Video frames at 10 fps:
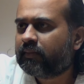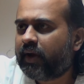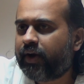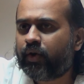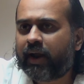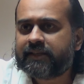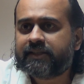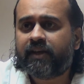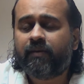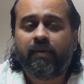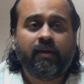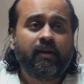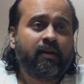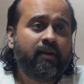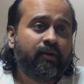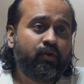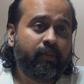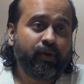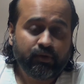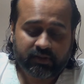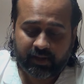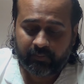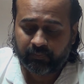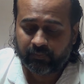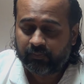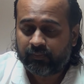And you're asking me to abuse them?